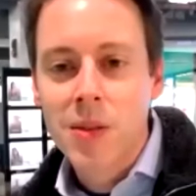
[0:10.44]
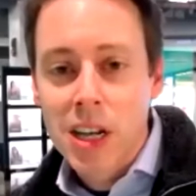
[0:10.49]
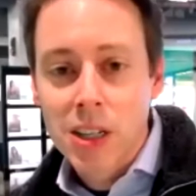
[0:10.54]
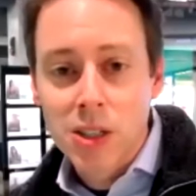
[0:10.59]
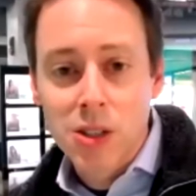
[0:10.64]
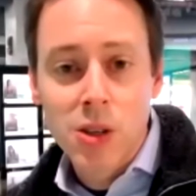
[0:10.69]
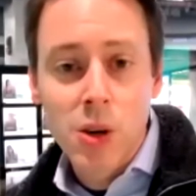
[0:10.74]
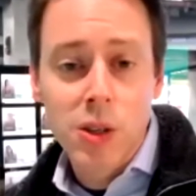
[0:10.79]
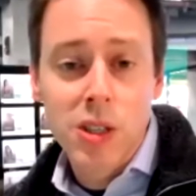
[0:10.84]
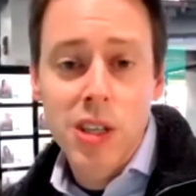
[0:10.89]

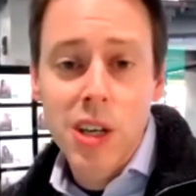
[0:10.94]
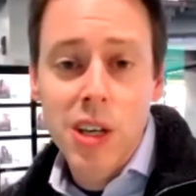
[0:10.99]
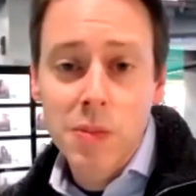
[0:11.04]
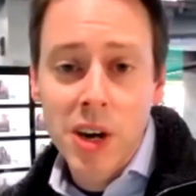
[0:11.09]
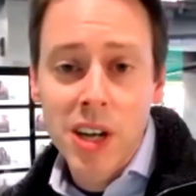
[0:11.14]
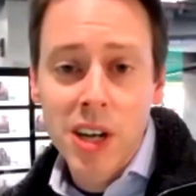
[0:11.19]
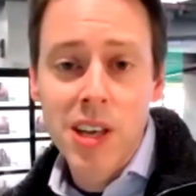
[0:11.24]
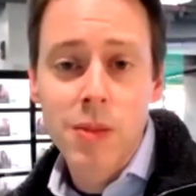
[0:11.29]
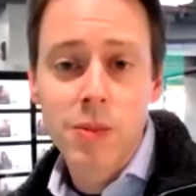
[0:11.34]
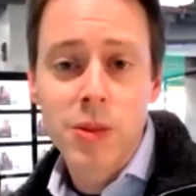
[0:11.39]
as Noah said,
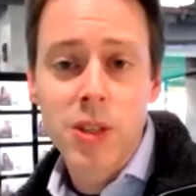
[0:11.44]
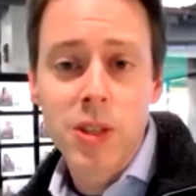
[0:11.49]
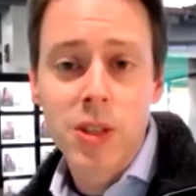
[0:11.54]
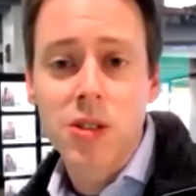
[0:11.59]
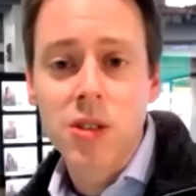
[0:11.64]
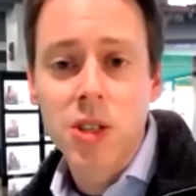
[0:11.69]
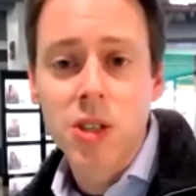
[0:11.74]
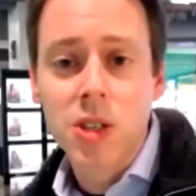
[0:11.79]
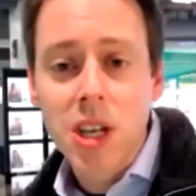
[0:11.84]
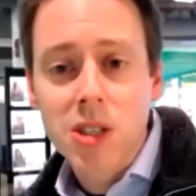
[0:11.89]
my name is
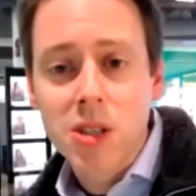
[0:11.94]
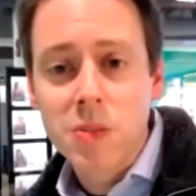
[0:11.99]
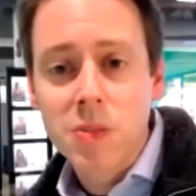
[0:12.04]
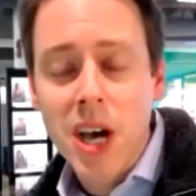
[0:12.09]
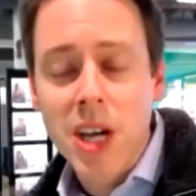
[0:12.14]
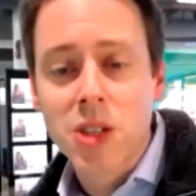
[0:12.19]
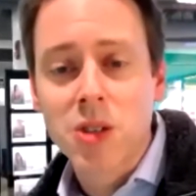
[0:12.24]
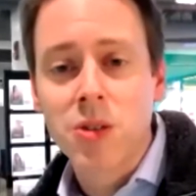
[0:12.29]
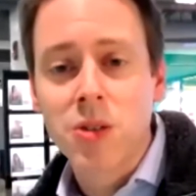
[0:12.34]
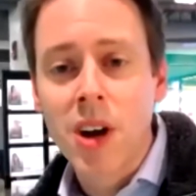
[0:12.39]
Jason
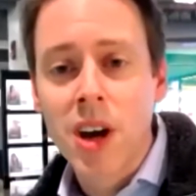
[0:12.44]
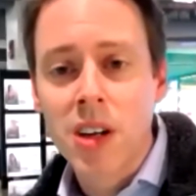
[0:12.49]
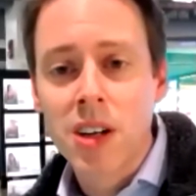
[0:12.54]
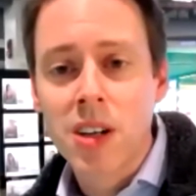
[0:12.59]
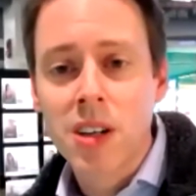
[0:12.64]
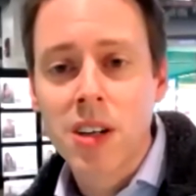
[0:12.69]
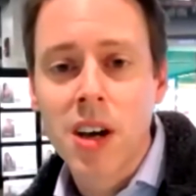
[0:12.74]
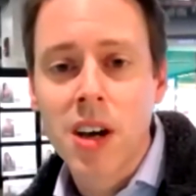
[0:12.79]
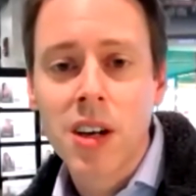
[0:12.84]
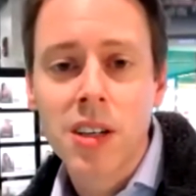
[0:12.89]

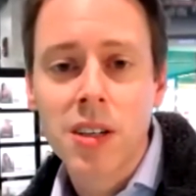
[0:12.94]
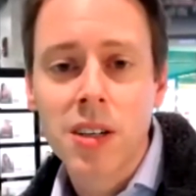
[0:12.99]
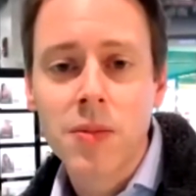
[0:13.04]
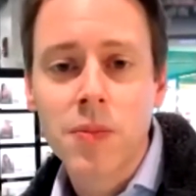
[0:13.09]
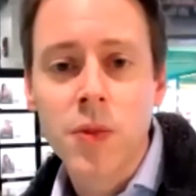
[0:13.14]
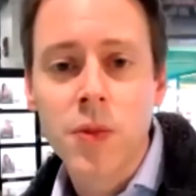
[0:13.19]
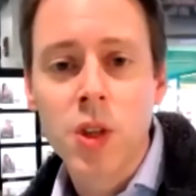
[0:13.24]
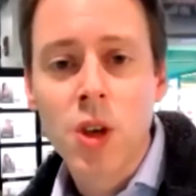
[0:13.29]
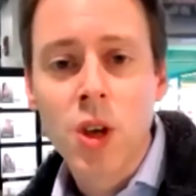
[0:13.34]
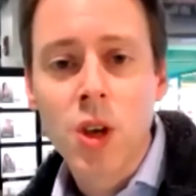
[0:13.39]
Mastriana, uh,
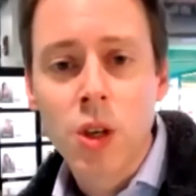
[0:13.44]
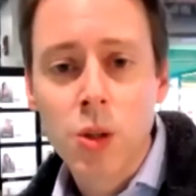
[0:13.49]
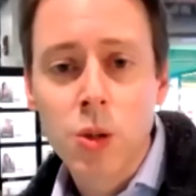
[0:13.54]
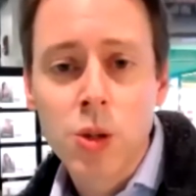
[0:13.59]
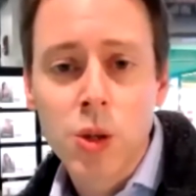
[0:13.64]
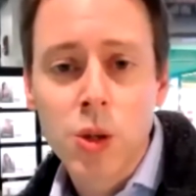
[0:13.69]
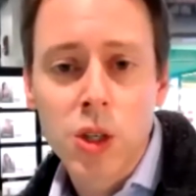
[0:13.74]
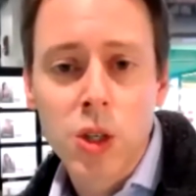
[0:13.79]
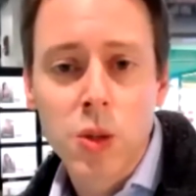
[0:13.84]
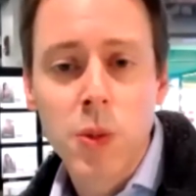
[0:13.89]

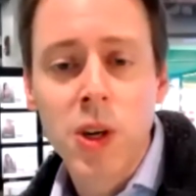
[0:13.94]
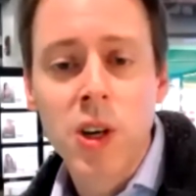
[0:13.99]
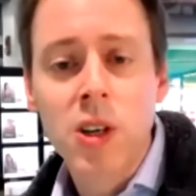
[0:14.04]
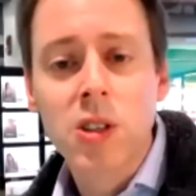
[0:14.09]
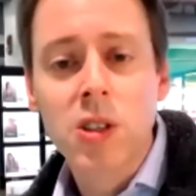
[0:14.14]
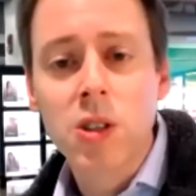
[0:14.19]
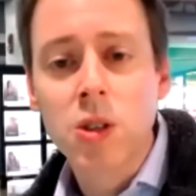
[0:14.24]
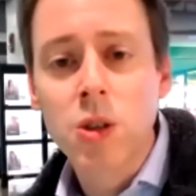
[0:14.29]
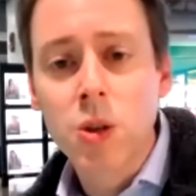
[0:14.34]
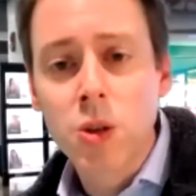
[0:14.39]
User
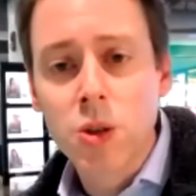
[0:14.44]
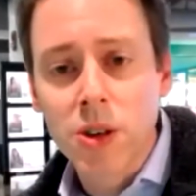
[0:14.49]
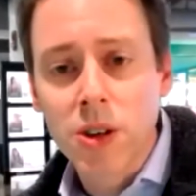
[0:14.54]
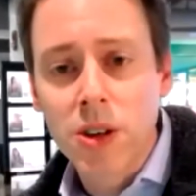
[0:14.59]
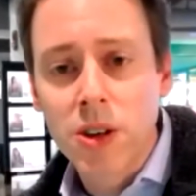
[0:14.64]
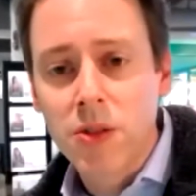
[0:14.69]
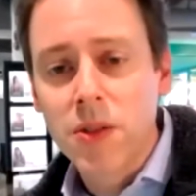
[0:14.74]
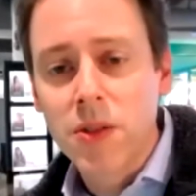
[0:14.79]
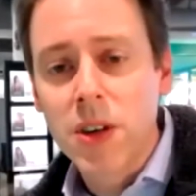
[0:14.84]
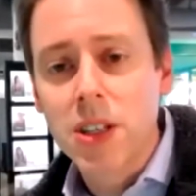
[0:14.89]
Experience and User
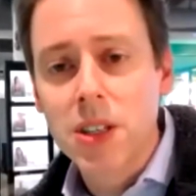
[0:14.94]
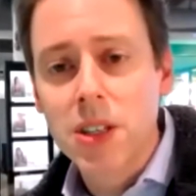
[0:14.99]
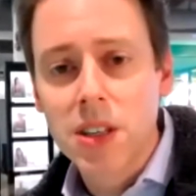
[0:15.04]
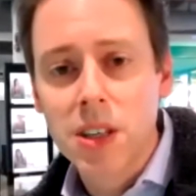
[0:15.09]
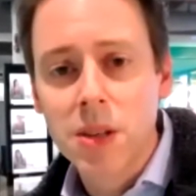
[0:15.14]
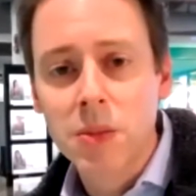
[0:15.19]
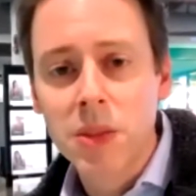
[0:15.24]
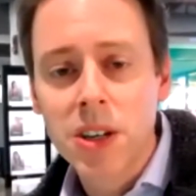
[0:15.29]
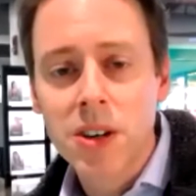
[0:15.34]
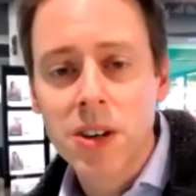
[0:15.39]
Interface
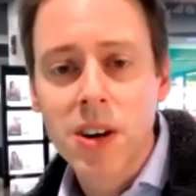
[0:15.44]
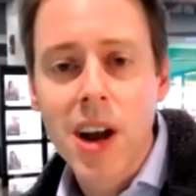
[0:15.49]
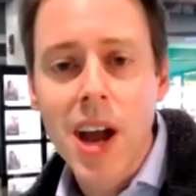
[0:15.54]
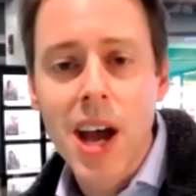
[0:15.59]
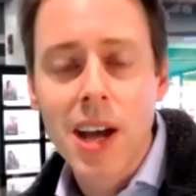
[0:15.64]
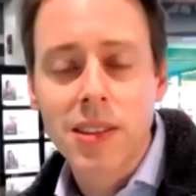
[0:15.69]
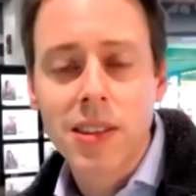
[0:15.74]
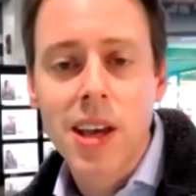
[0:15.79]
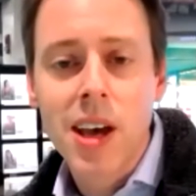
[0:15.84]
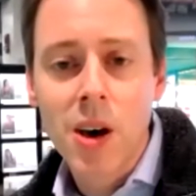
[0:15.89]
Team Leader
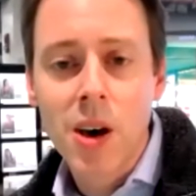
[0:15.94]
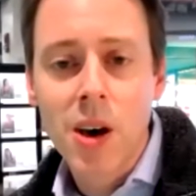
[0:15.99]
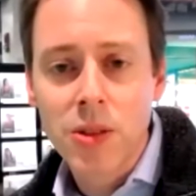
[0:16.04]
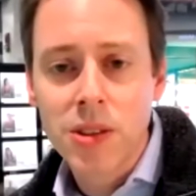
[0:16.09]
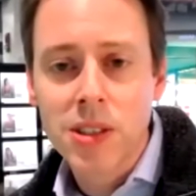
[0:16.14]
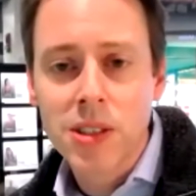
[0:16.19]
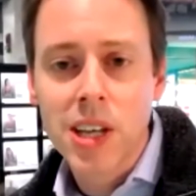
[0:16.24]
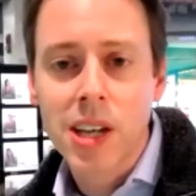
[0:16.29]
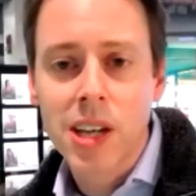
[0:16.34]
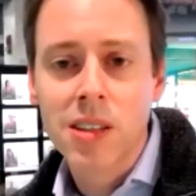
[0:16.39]
at the Health
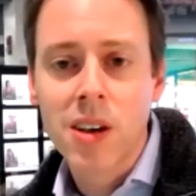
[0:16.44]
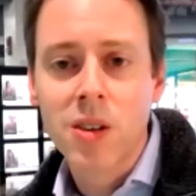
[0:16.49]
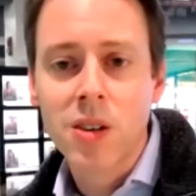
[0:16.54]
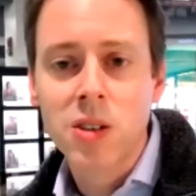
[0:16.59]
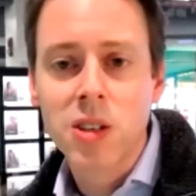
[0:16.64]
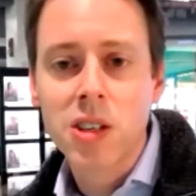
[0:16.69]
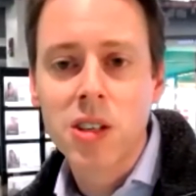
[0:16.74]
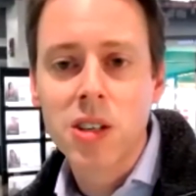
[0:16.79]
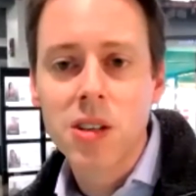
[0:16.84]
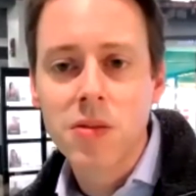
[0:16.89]
and
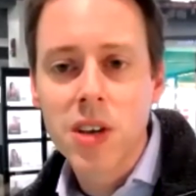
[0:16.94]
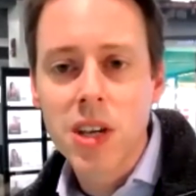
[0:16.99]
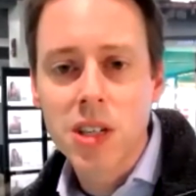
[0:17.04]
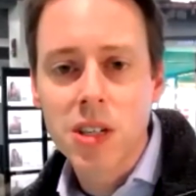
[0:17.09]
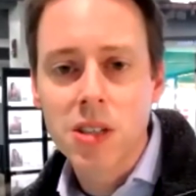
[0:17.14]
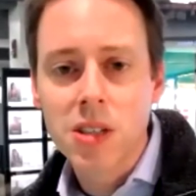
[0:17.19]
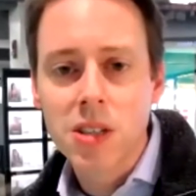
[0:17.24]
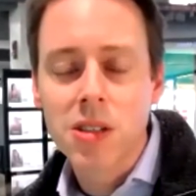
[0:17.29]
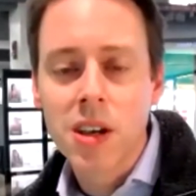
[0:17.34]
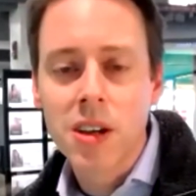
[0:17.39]
Technology
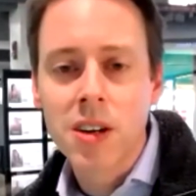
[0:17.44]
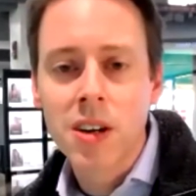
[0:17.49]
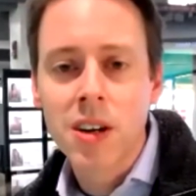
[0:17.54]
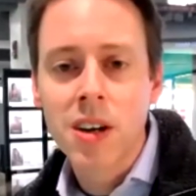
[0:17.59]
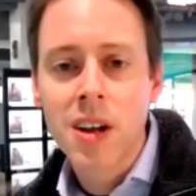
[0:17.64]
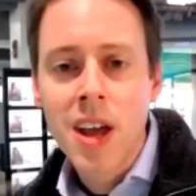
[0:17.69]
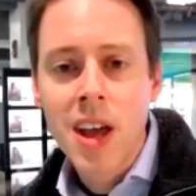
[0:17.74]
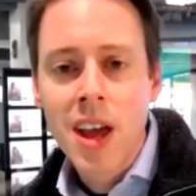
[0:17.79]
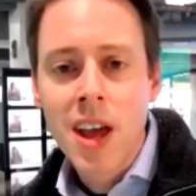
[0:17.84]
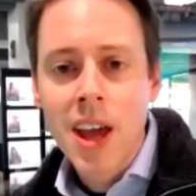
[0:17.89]
Innovation
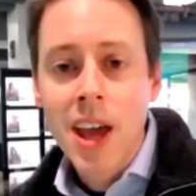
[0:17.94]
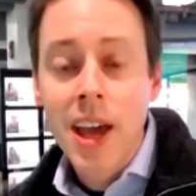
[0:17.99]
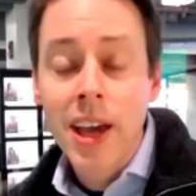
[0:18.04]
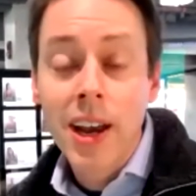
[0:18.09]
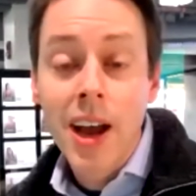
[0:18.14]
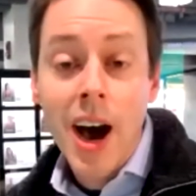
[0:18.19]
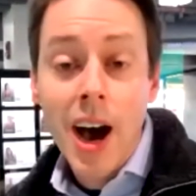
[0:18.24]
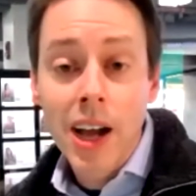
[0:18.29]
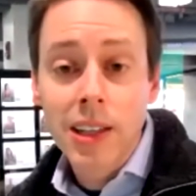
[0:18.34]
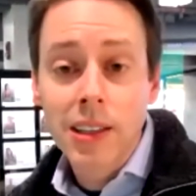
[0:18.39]
Center,
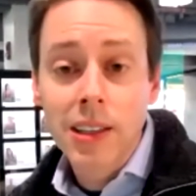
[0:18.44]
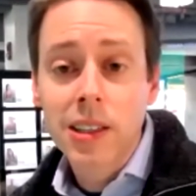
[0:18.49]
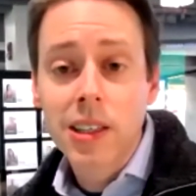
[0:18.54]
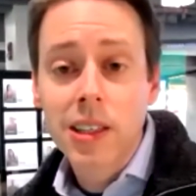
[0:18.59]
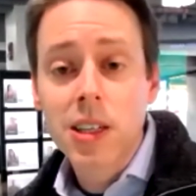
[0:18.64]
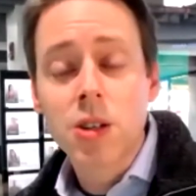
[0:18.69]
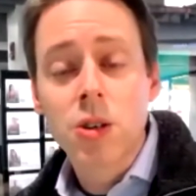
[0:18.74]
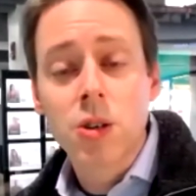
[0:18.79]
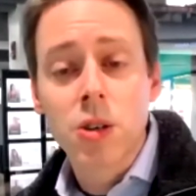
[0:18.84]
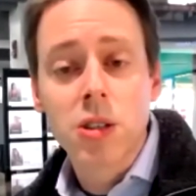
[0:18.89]
and I
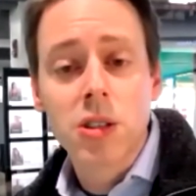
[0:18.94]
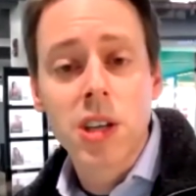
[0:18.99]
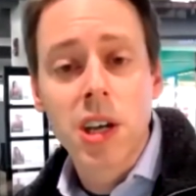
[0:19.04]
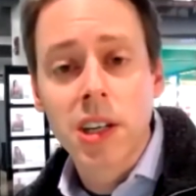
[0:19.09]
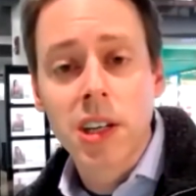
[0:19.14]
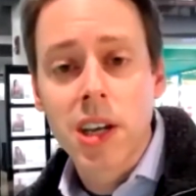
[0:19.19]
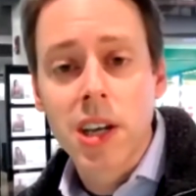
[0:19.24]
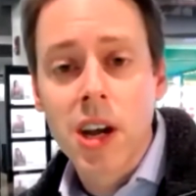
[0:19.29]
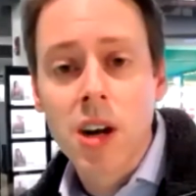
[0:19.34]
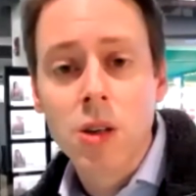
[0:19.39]
lead
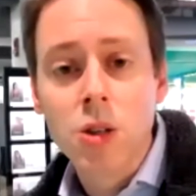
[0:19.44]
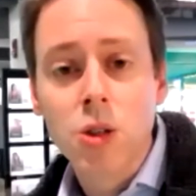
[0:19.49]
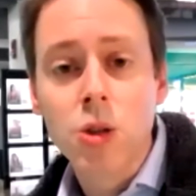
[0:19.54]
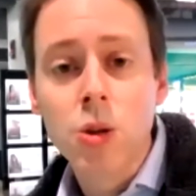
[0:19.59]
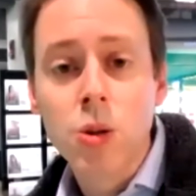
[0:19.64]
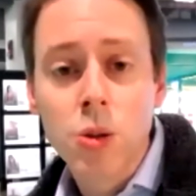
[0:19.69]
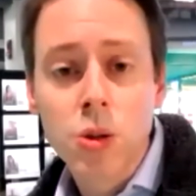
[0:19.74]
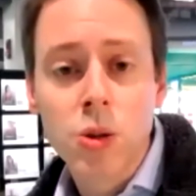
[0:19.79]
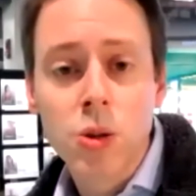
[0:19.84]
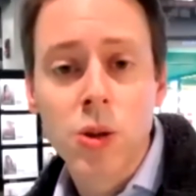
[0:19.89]
Christiana Care's
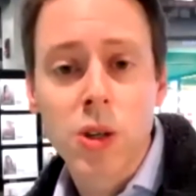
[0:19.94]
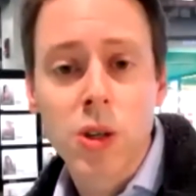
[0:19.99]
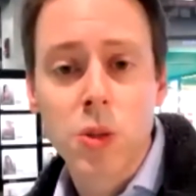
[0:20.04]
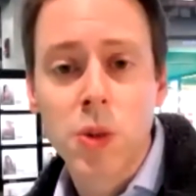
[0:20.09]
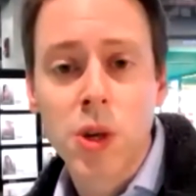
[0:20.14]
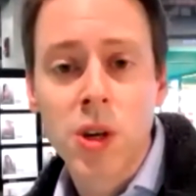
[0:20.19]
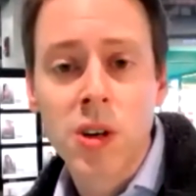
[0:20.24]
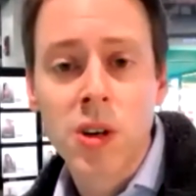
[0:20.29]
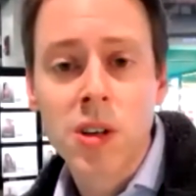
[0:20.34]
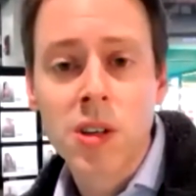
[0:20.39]
User
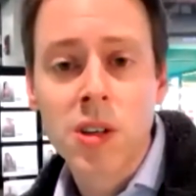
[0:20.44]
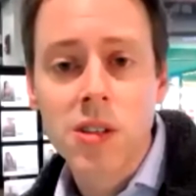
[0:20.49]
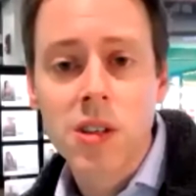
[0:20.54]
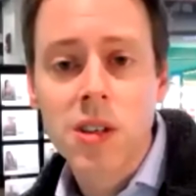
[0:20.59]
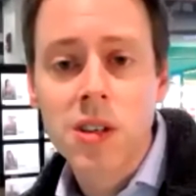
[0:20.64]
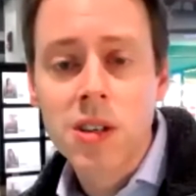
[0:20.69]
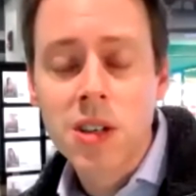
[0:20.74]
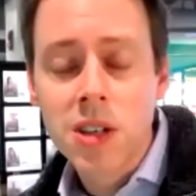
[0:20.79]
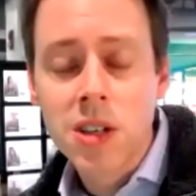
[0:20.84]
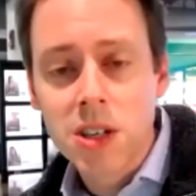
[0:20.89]
Experience
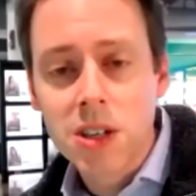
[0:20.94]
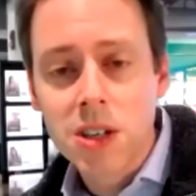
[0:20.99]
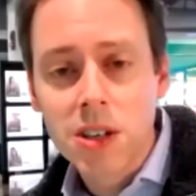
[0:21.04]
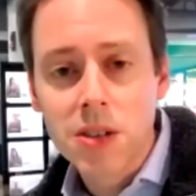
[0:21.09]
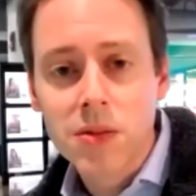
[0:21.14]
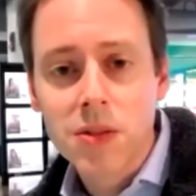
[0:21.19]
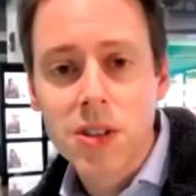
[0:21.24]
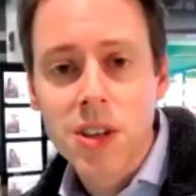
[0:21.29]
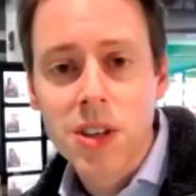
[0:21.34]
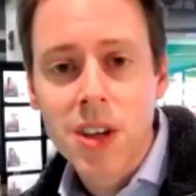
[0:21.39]

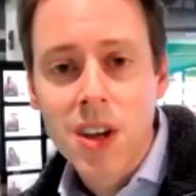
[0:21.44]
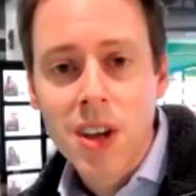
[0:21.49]
Initiatives.